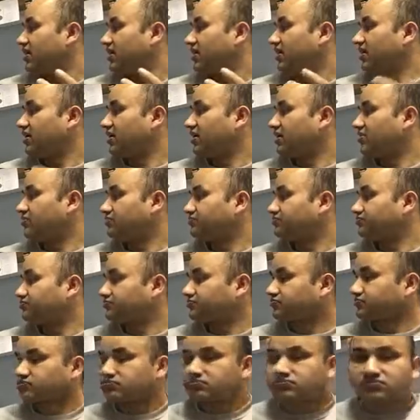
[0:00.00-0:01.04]
And
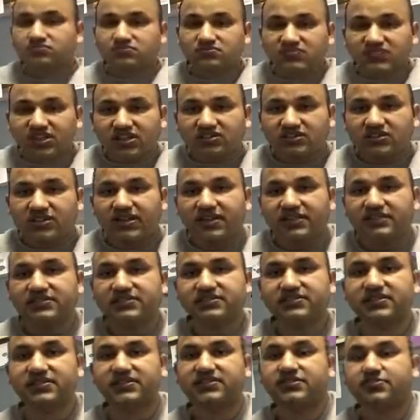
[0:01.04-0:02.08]
the
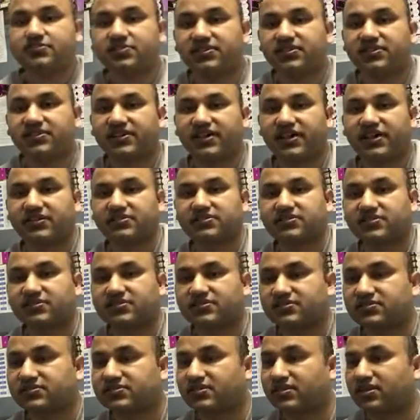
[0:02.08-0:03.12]
antigen antibody
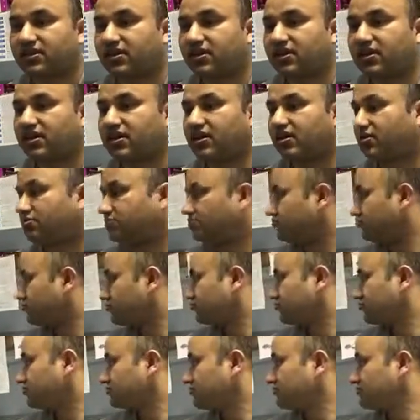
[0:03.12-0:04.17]
reactions
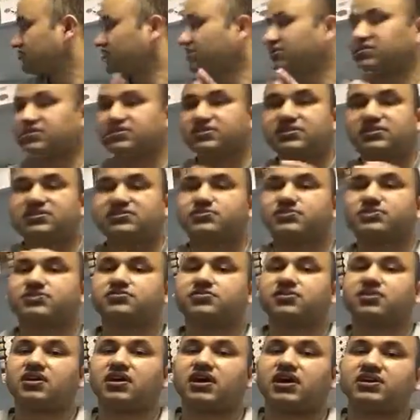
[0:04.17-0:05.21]
then is
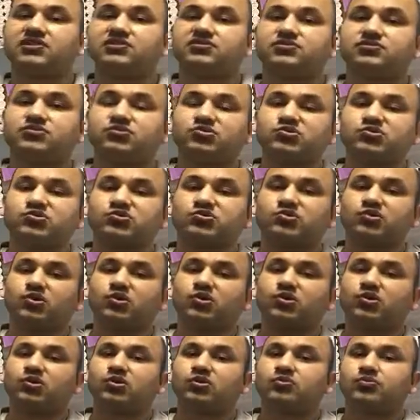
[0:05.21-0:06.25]
visualized to
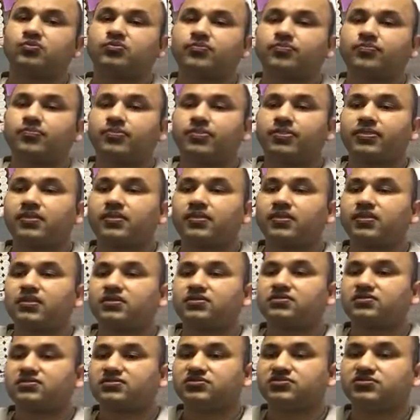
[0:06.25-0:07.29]
show
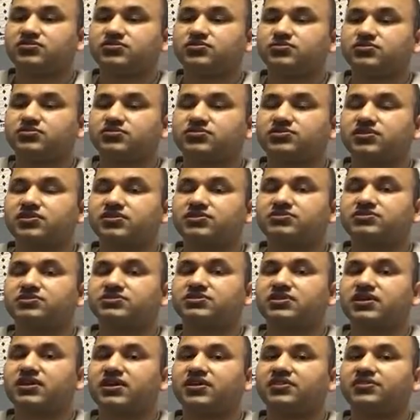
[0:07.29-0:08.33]
the distributions
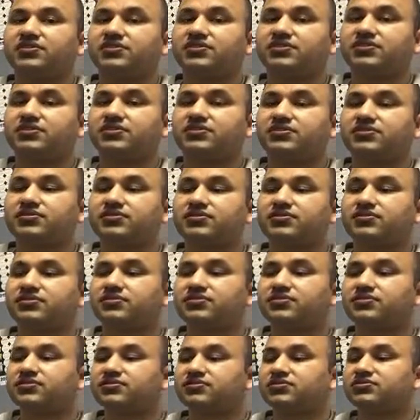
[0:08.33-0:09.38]
and
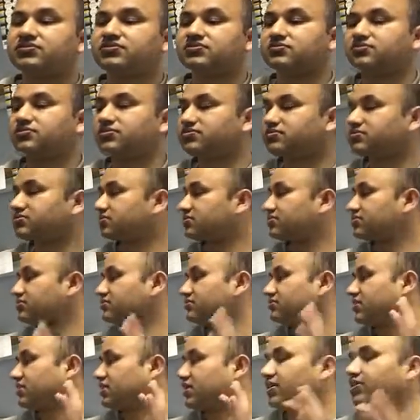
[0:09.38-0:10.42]

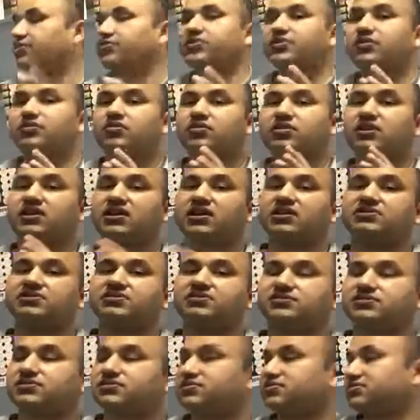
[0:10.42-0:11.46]
the
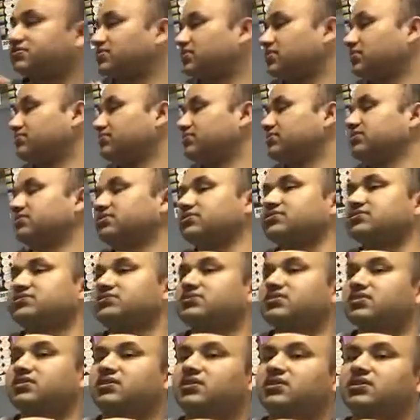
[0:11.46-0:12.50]
localizations of
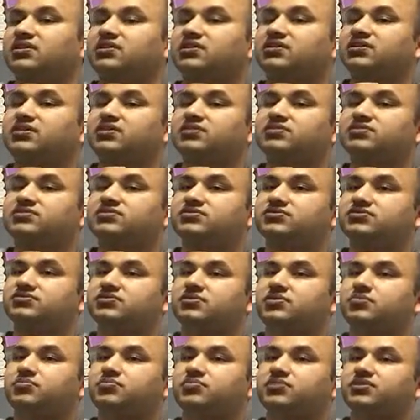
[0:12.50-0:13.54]
this tissue
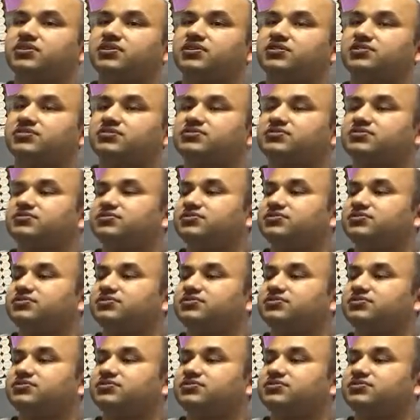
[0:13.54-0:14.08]
component.